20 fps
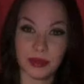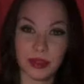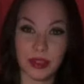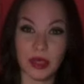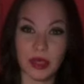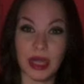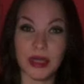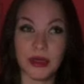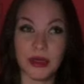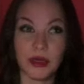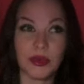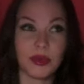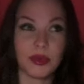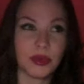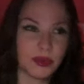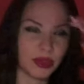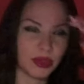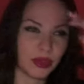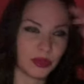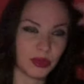I know
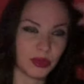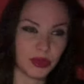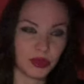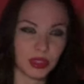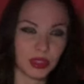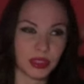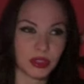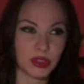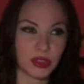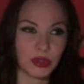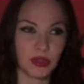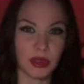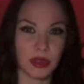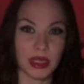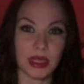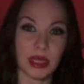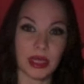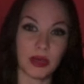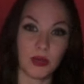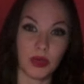women who do this too. They
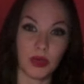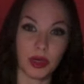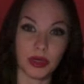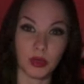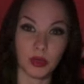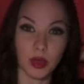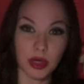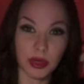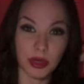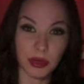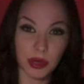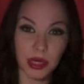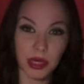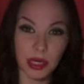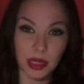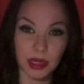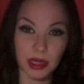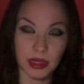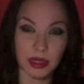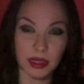like wearing one
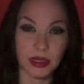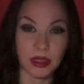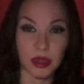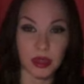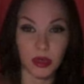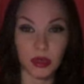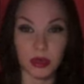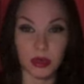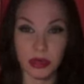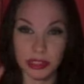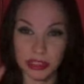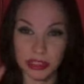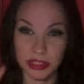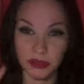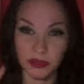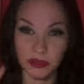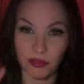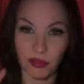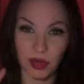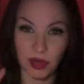earring and then the other earring's
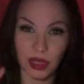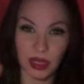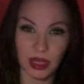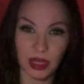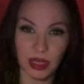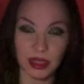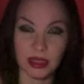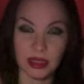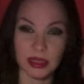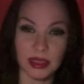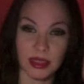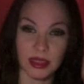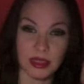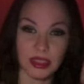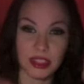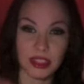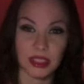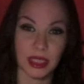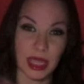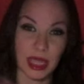different and they
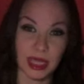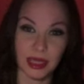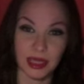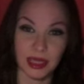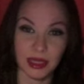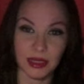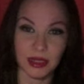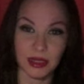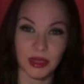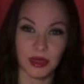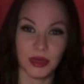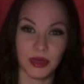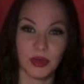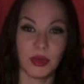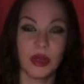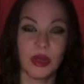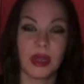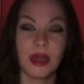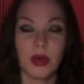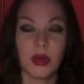just like it, you know,
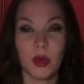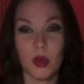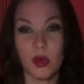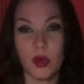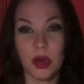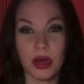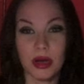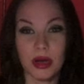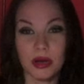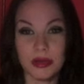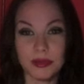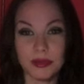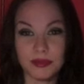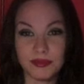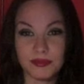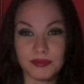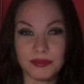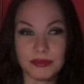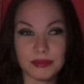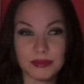or
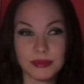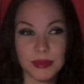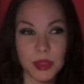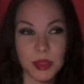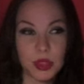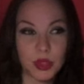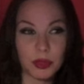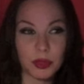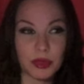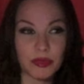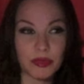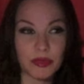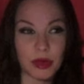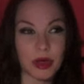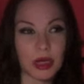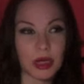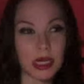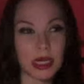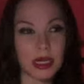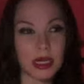you could be
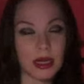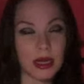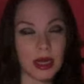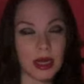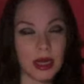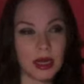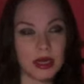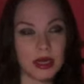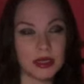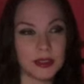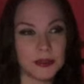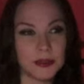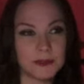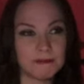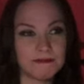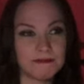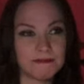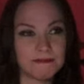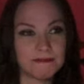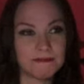very,
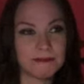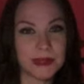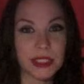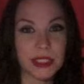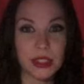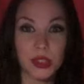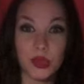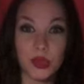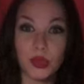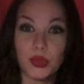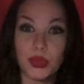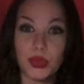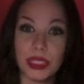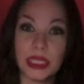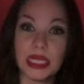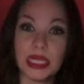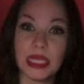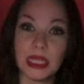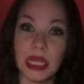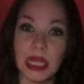you
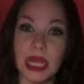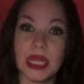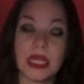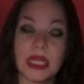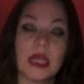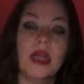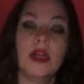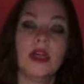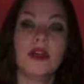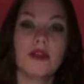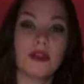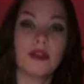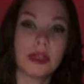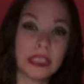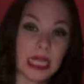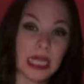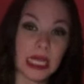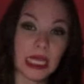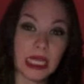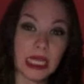really like, for
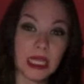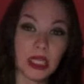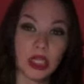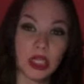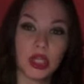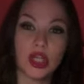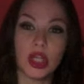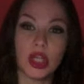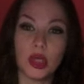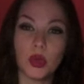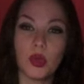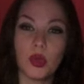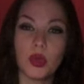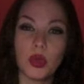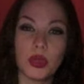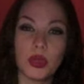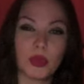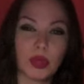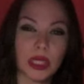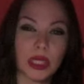dating, you
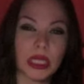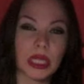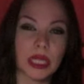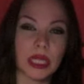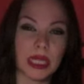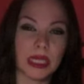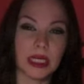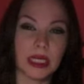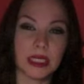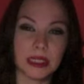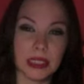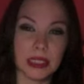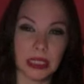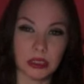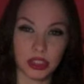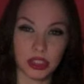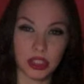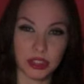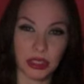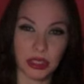would really like an
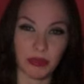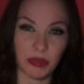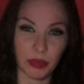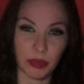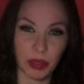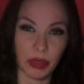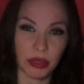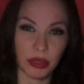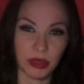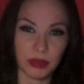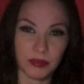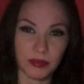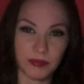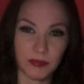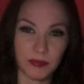intelligent type of partner.